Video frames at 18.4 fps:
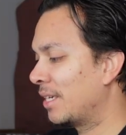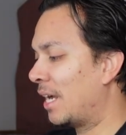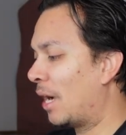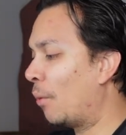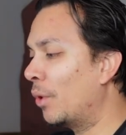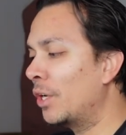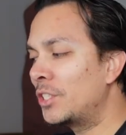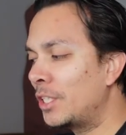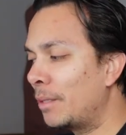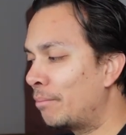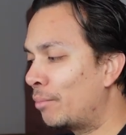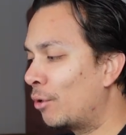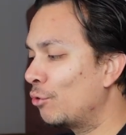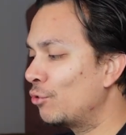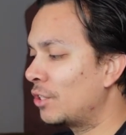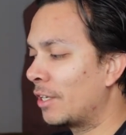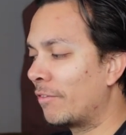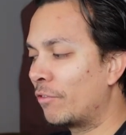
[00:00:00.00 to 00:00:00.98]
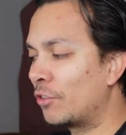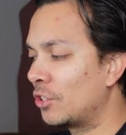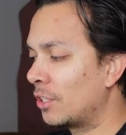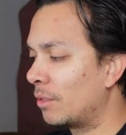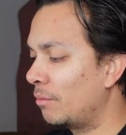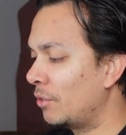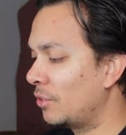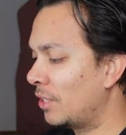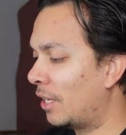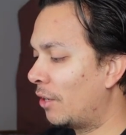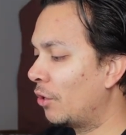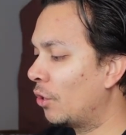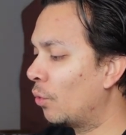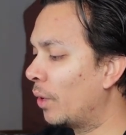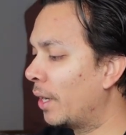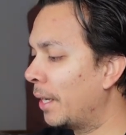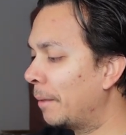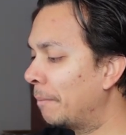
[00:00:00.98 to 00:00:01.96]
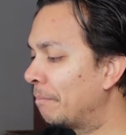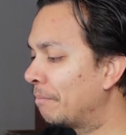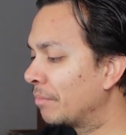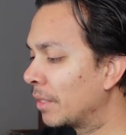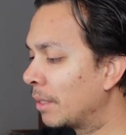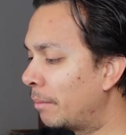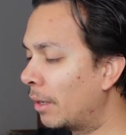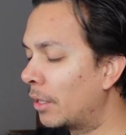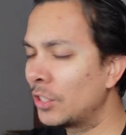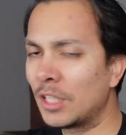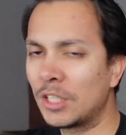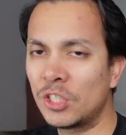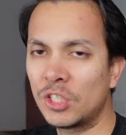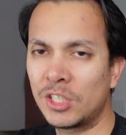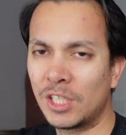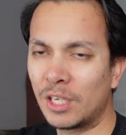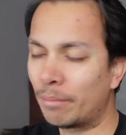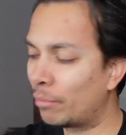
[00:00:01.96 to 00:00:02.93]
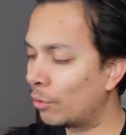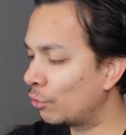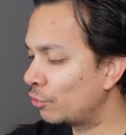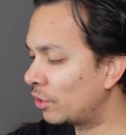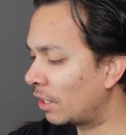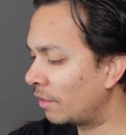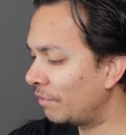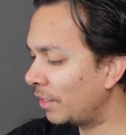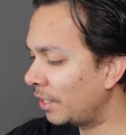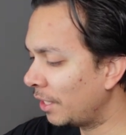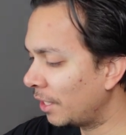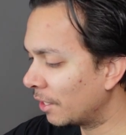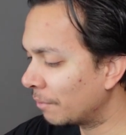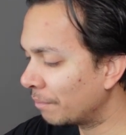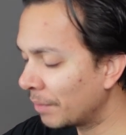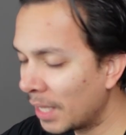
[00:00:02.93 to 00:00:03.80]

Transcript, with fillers: I want to say Proton for some reason, I don't know why, because I just did a Proton video,